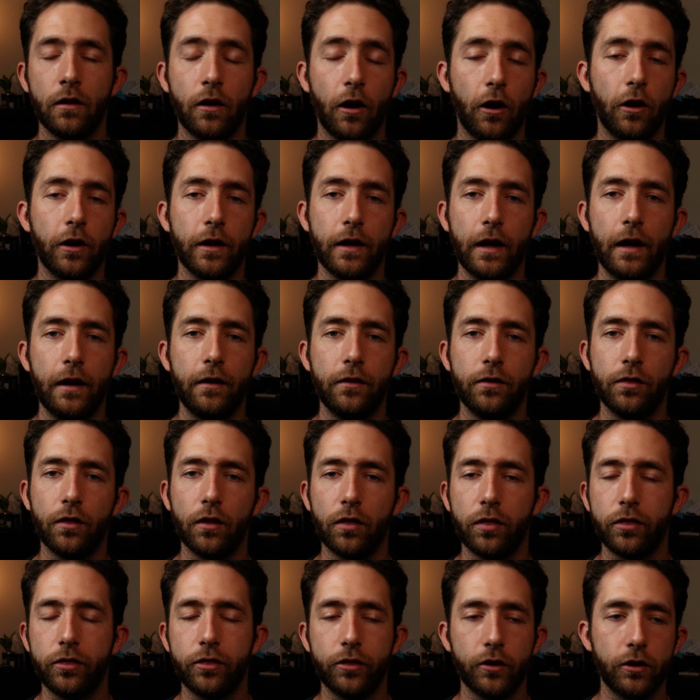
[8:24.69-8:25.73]
All right, and
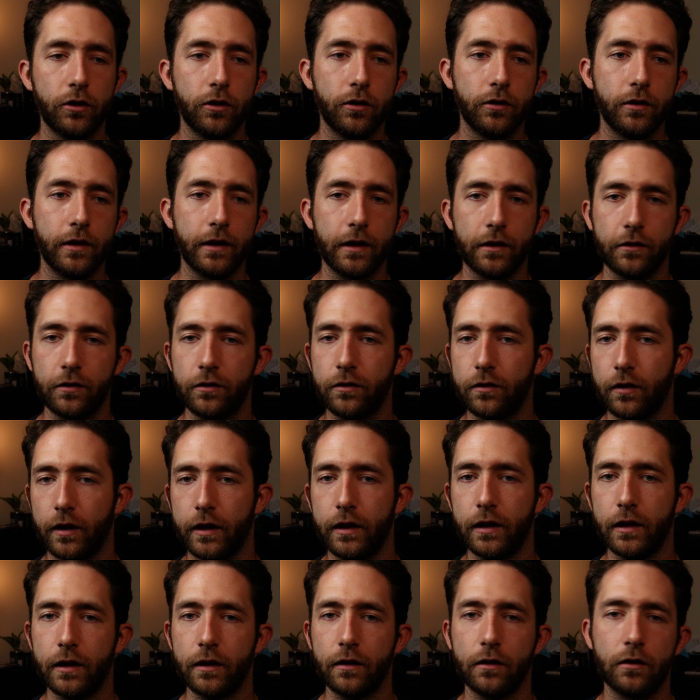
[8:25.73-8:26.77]
the third
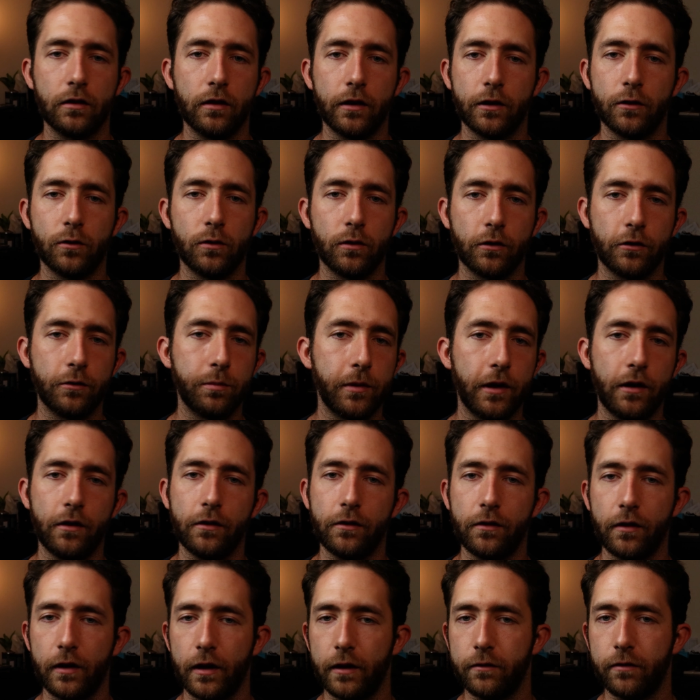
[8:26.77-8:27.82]
exciting clinical
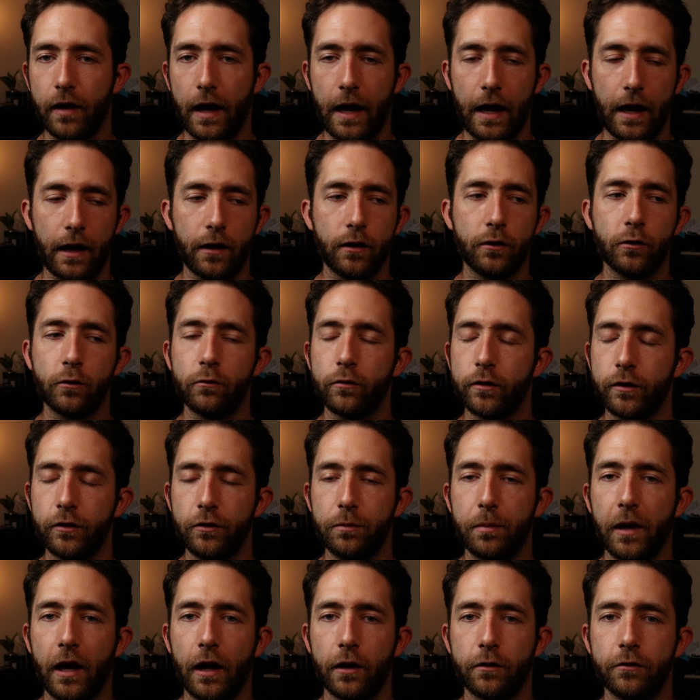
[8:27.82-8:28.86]
experience that I've had over
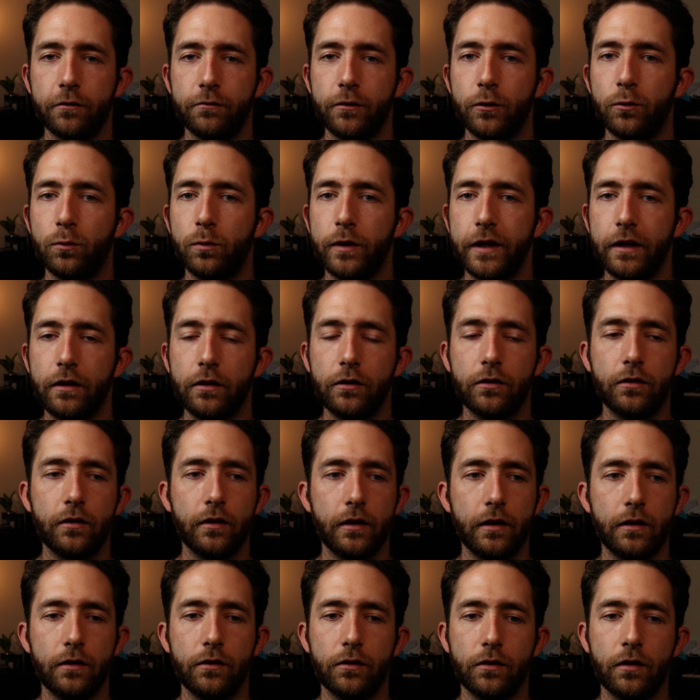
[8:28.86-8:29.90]
these past few weeks
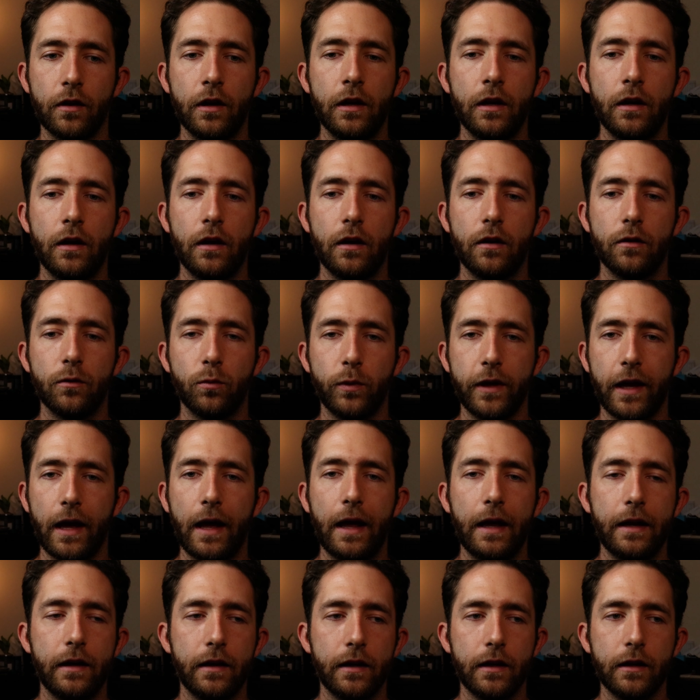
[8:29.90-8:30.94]
is we
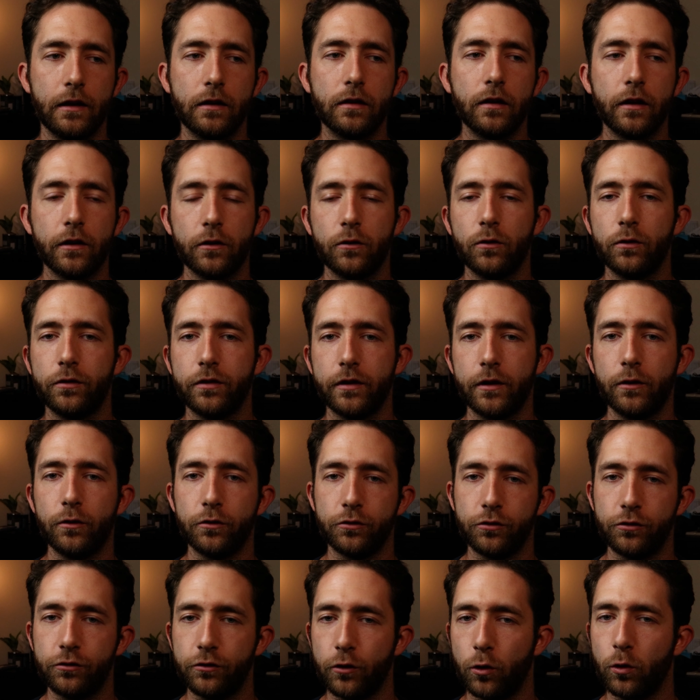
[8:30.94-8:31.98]
had a clinical
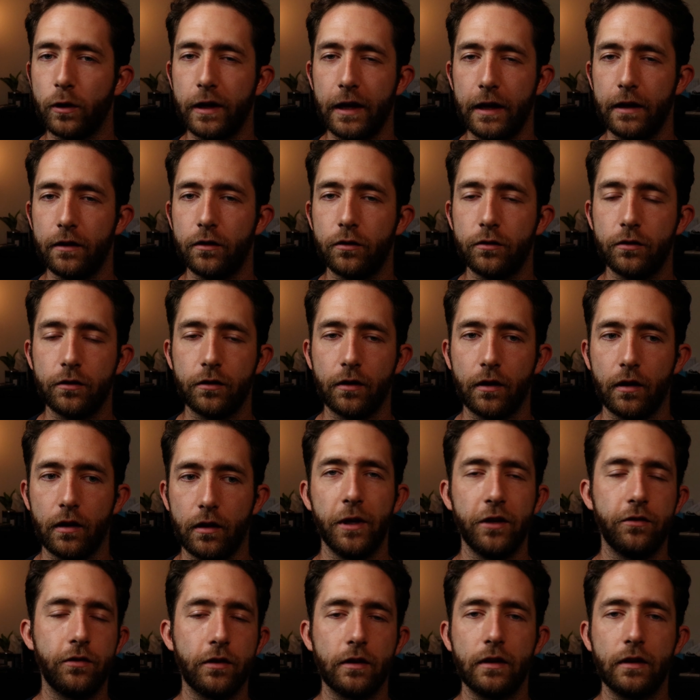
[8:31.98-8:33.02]
skills showcase.
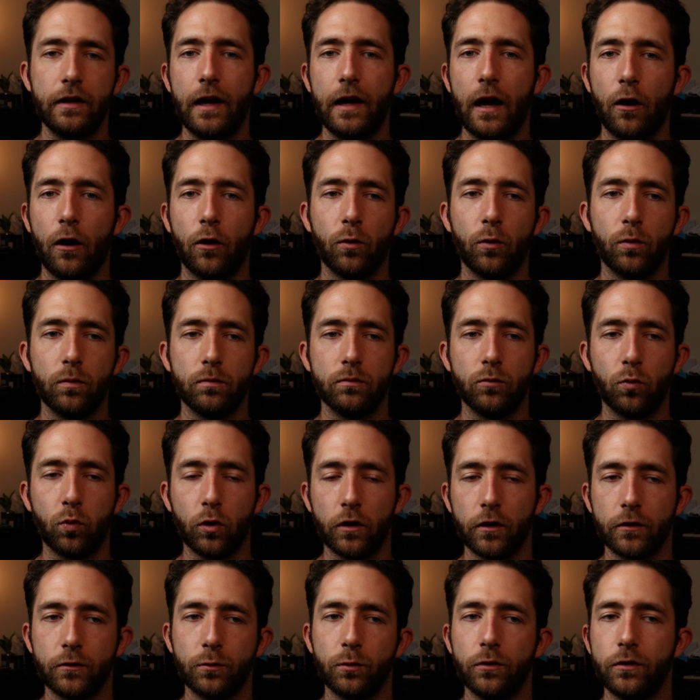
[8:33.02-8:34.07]
Basically how it
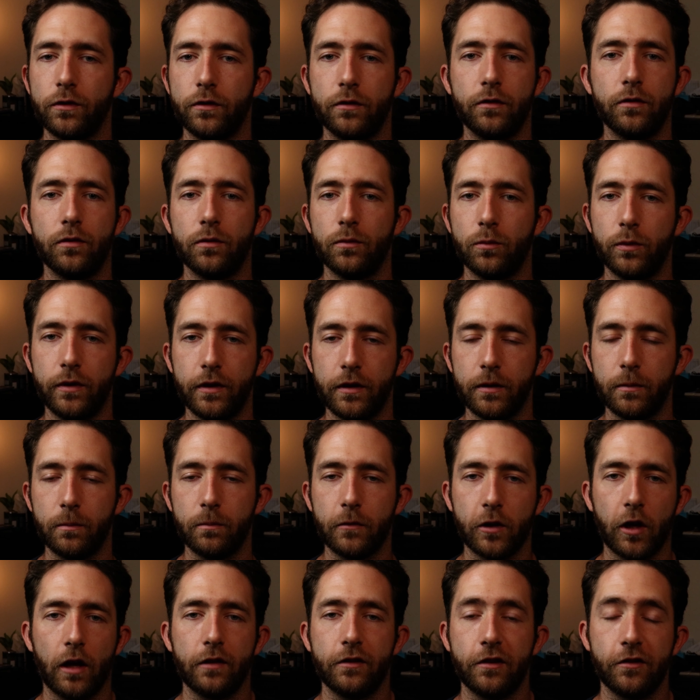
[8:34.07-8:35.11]
worked was we
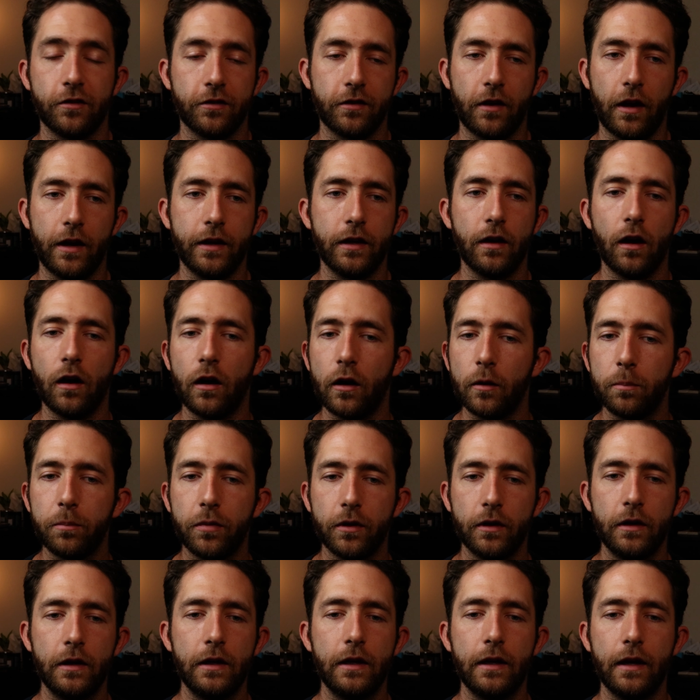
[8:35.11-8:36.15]
got to sign
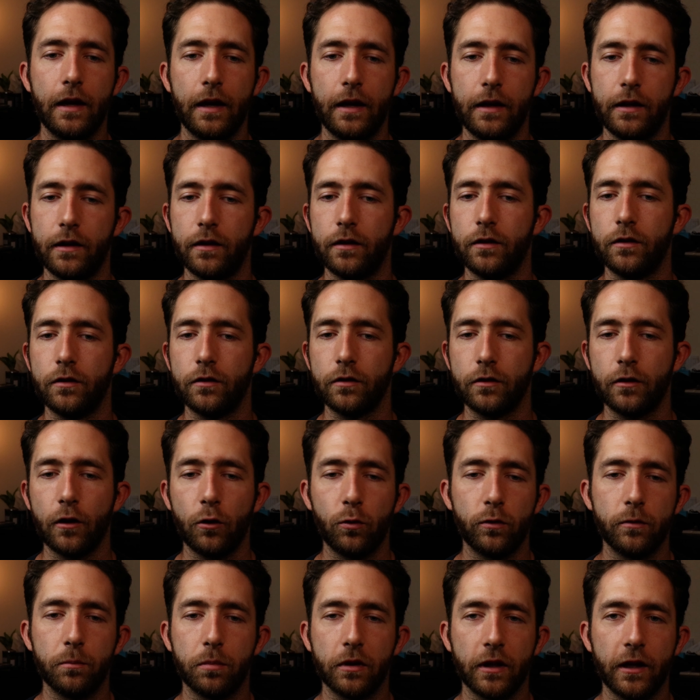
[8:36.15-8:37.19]
up and go
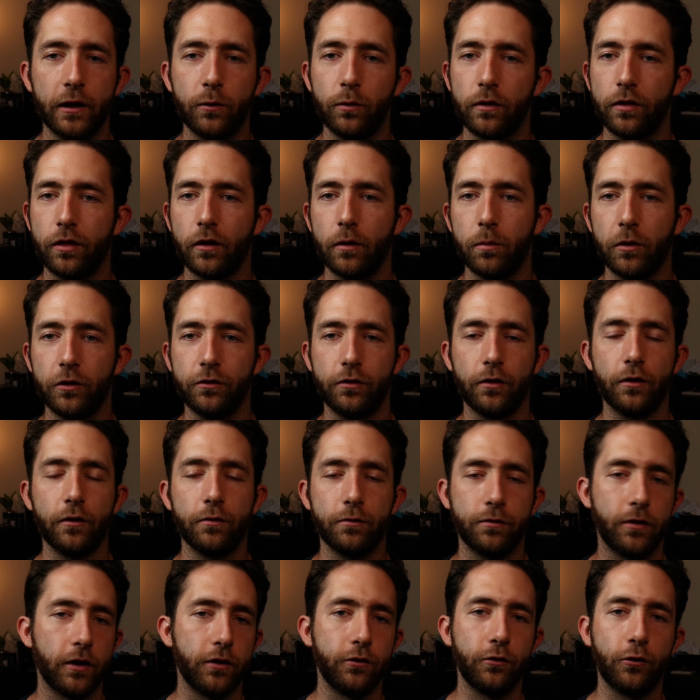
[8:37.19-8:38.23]
and play with a bunch of the
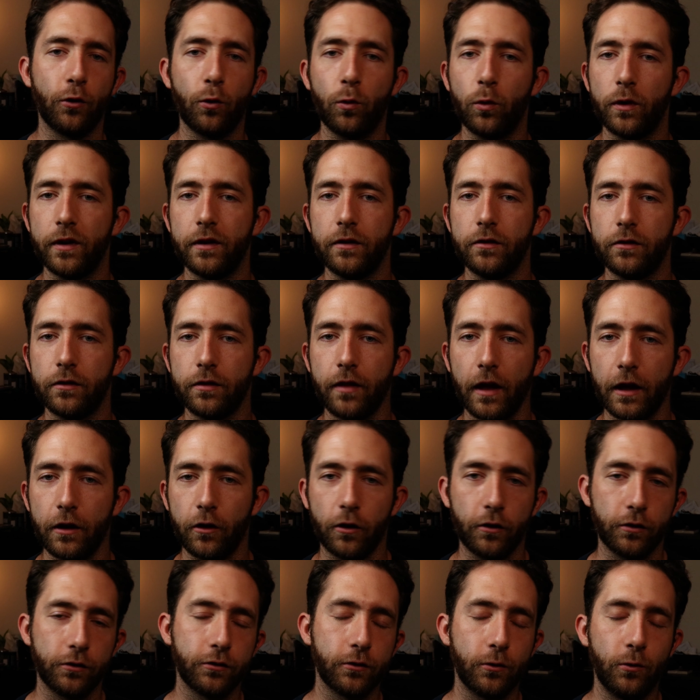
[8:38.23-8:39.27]
fun toys that
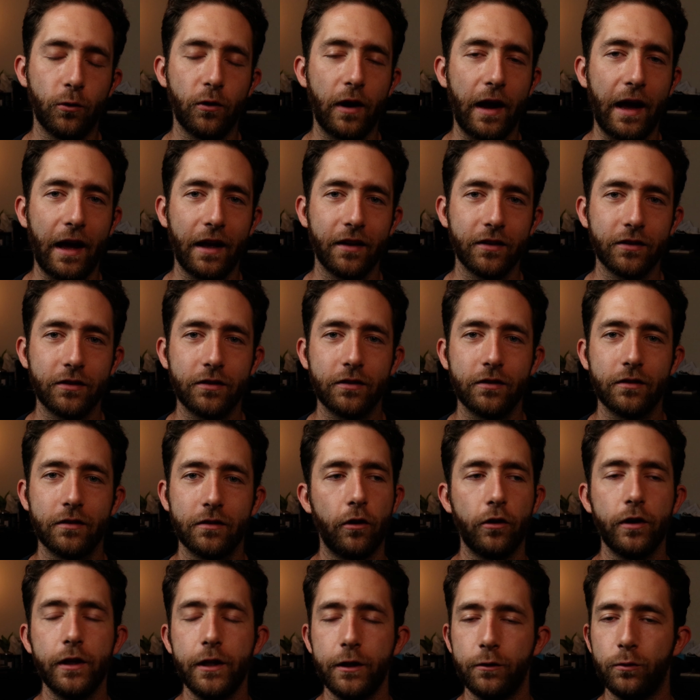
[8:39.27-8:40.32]
our school has. I've
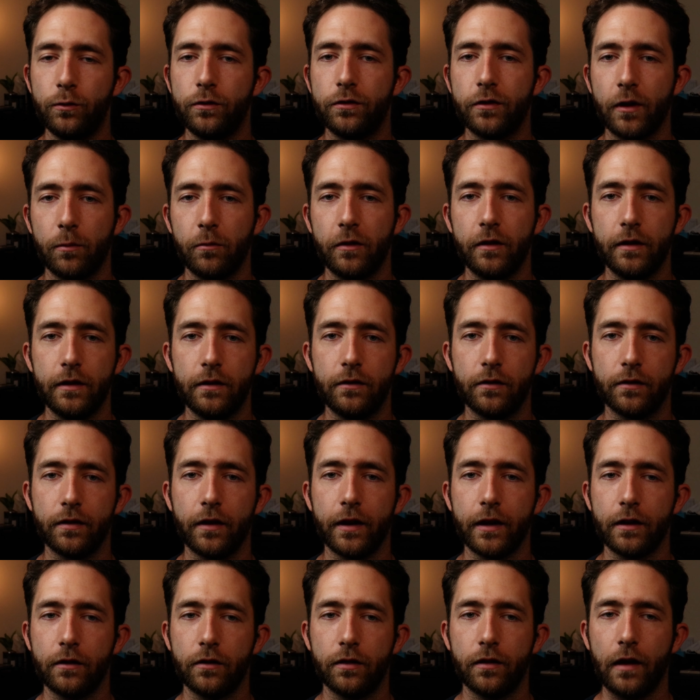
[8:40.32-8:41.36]
already used some of these,
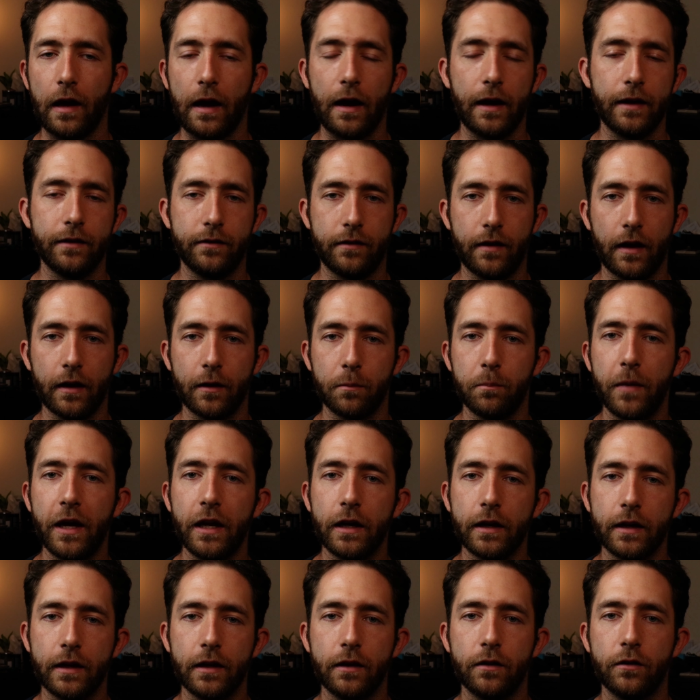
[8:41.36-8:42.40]
like the high-tech
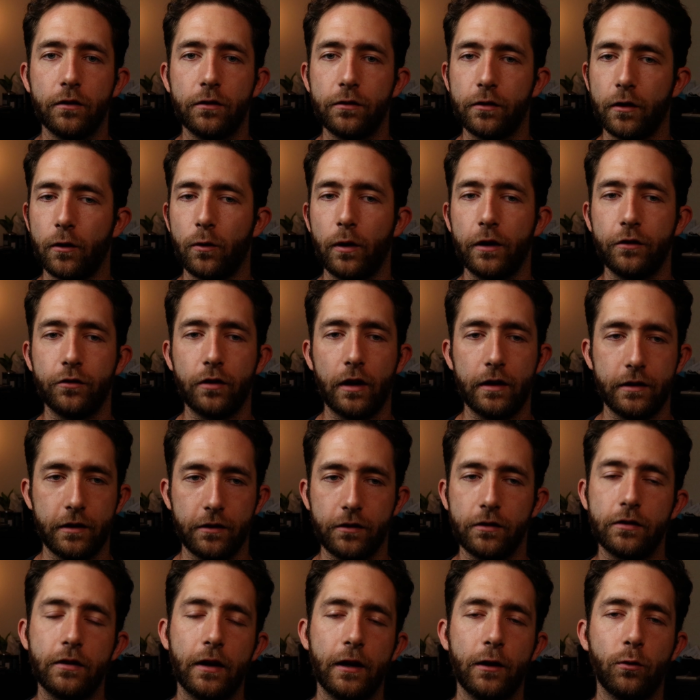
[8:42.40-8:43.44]
mannequins, so I tried to
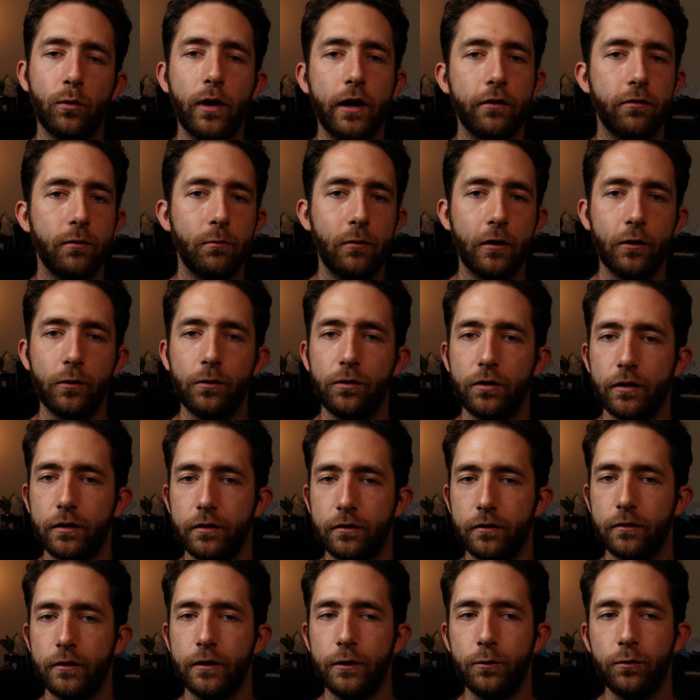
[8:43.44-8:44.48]
stay away from those
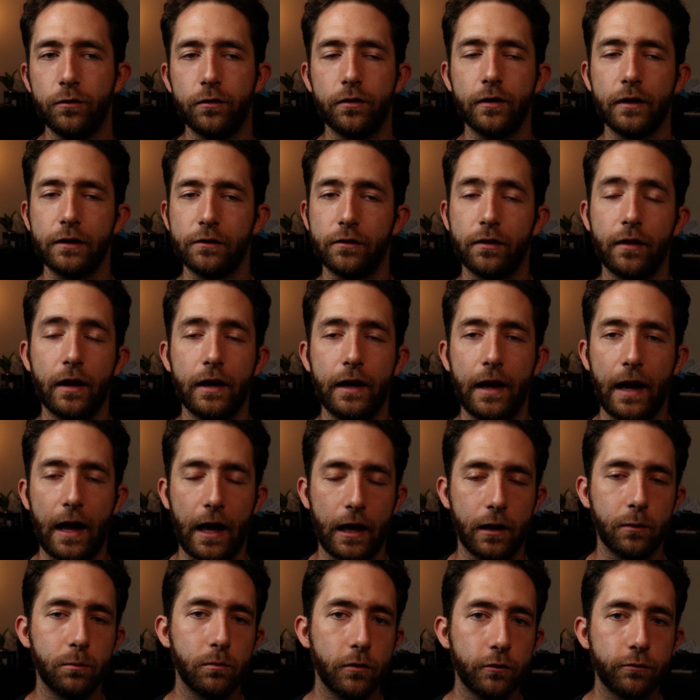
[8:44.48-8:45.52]
and use things that I
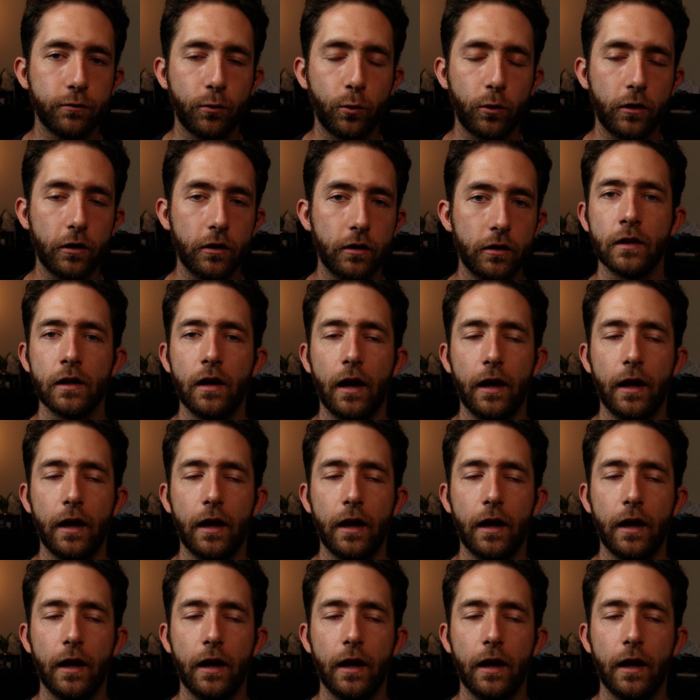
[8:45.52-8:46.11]
hadn't before.